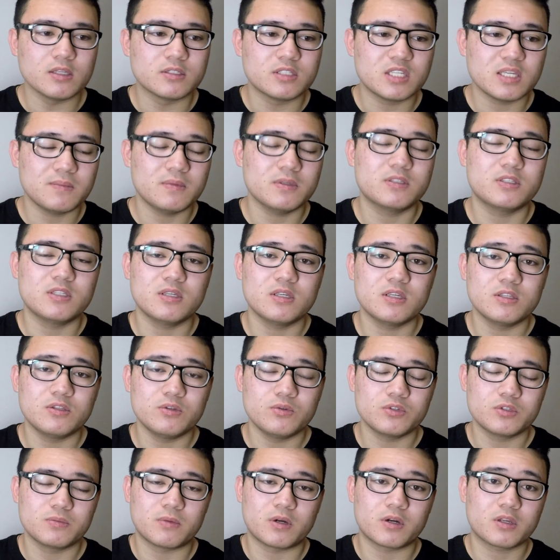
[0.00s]
CBC
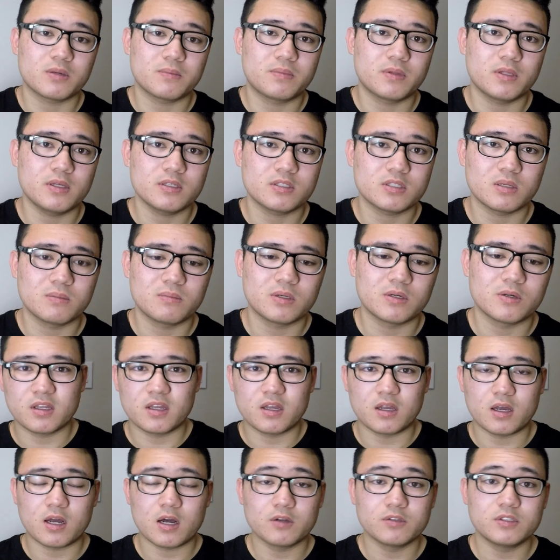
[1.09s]
News Marketplace
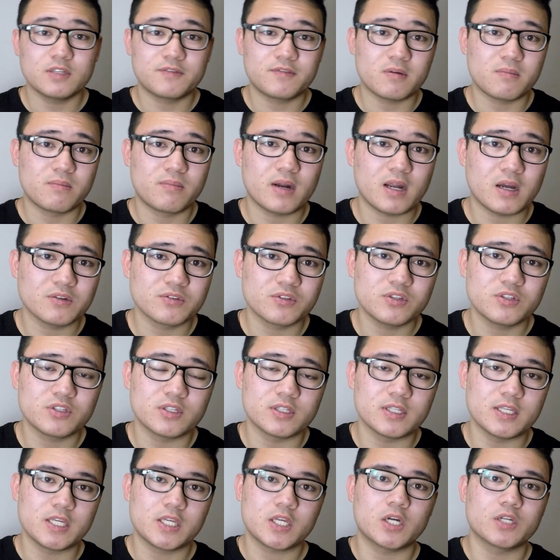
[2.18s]
about how different browsers
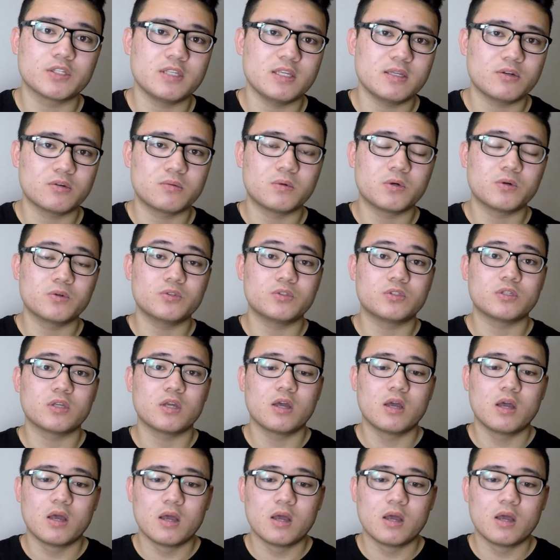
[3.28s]
and incognito modes